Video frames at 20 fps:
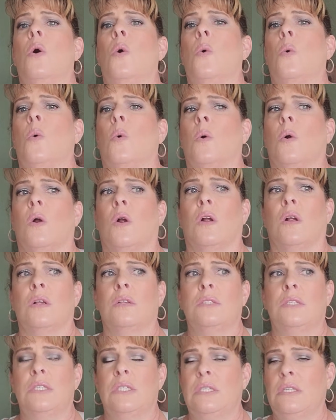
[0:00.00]
or
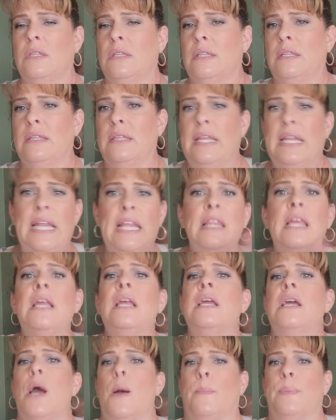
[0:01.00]
anything
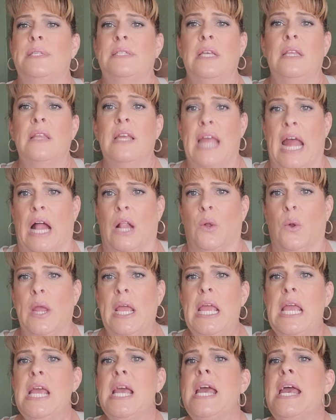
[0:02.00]
encompassing the
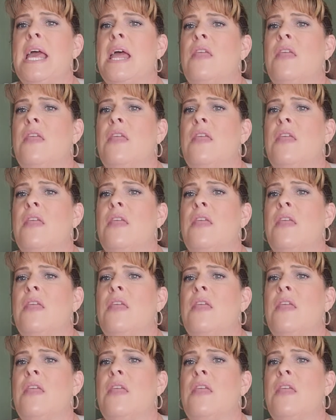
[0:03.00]
gallery.